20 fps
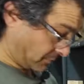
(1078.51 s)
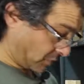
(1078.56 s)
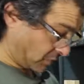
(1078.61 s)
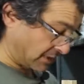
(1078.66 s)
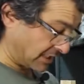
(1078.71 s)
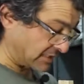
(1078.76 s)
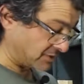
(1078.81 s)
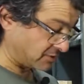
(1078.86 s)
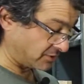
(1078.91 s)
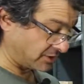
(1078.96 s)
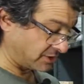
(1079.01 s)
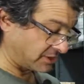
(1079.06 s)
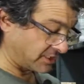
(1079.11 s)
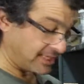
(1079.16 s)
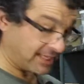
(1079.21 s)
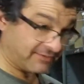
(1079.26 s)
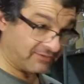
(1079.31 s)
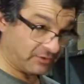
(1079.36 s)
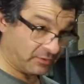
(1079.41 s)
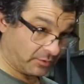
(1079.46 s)
Okay, so there you
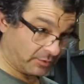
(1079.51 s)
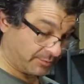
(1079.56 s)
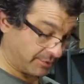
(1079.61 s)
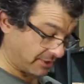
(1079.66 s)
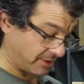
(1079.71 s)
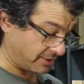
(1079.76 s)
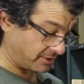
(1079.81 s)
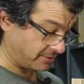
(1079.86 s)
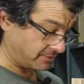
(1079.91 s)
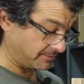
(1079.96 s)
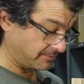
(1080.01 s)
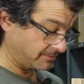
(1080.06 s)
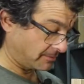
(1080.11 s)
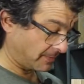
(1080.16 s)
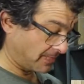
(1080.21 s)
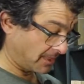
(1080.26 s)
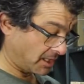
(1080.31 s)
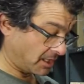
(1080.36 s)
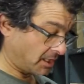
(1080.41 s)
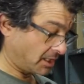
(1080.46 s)
have the repair,
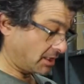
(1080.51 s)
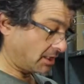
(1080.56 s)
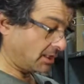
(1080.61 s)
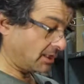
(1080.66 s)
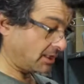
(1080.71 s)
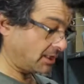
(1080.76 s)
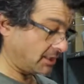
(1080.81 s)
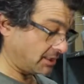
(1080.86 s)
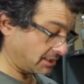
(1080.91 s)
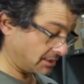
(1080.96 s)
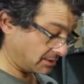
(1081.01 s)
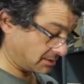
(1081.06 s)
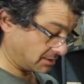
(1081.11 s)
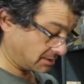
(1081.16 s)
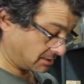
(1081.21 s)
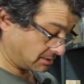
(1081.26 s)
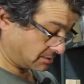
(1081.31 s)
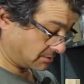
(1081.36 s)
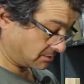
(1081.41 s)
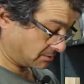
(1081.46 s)
and
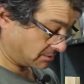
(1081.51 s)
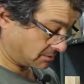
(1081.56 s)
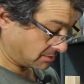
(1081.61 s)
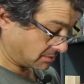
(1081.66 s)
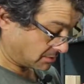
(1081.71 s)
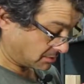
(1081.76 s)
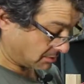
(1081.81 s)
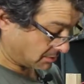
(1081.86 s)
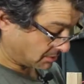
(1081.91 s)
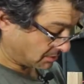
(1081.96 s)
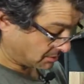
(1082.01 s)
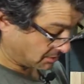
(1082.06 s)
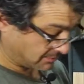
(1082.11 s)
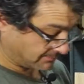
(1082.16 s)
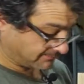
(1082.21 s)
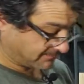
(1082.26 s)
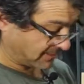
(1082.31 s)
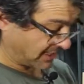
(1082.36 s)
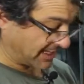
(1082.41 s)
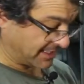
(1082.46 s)

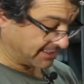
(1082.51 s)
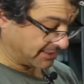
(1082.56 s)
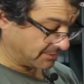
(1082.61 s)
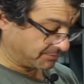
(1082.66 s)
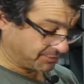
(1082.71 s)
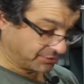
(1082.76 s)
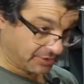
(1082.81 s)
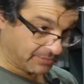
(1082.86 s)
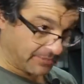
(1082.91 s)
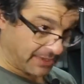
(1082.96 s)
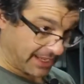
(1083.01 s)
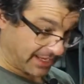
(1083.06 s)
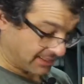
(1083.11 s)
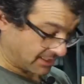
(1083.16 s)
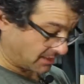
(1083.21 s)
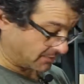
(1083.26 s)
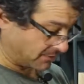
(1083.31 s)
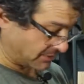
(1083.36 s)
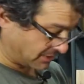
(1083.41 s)
I didn't put a backing